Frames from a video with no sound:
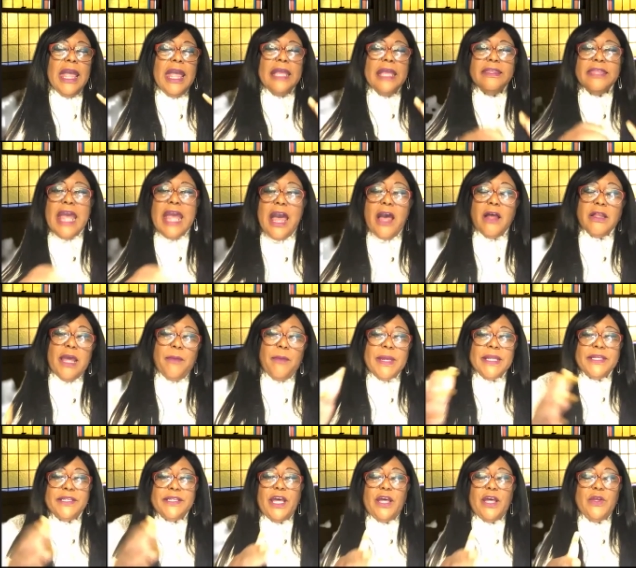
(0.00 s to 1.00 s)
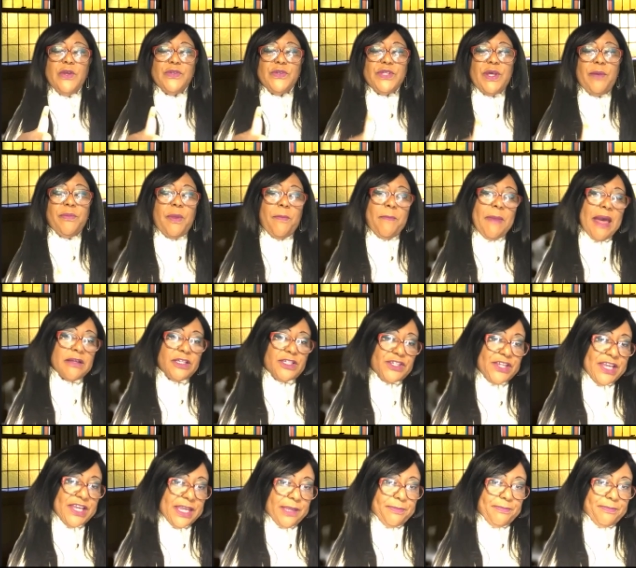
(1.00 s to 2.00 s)
Now, let me tell you something about
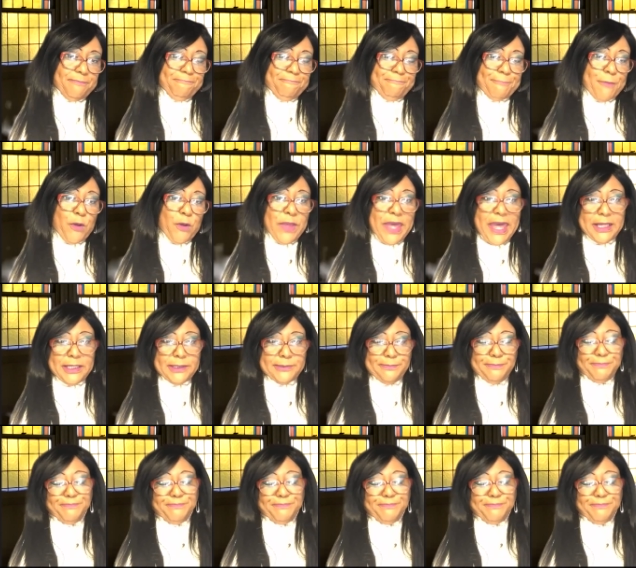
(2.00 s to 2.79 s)
sheep, okay?